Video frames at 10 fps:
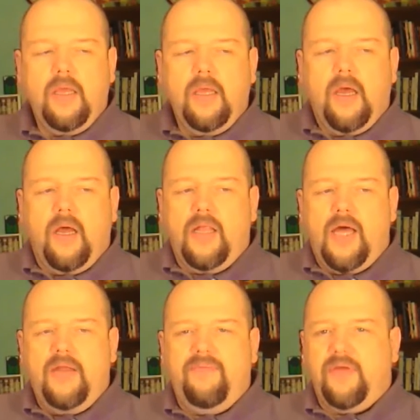A
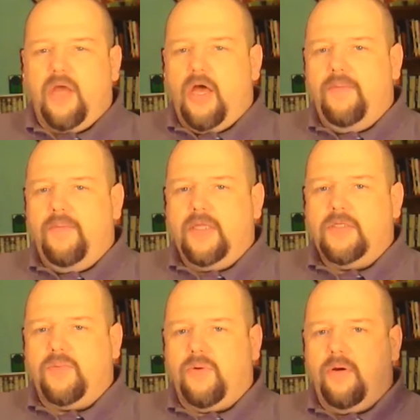lot of the
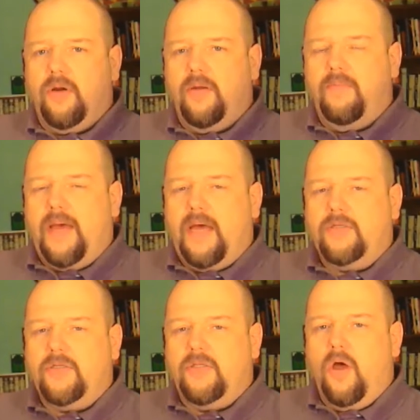comments were
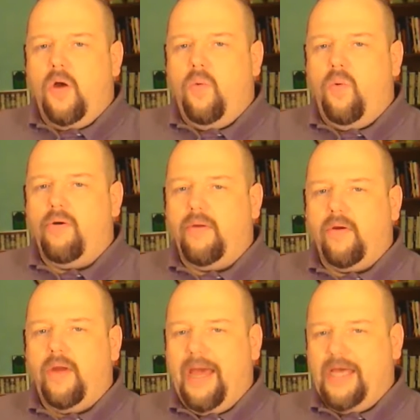about the
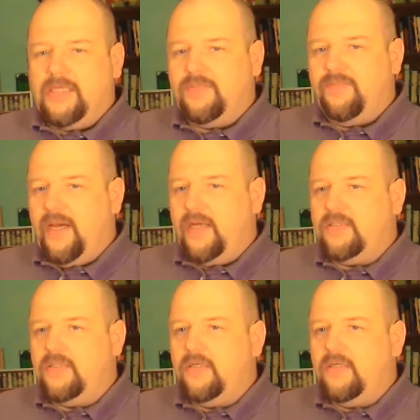warrior aspect.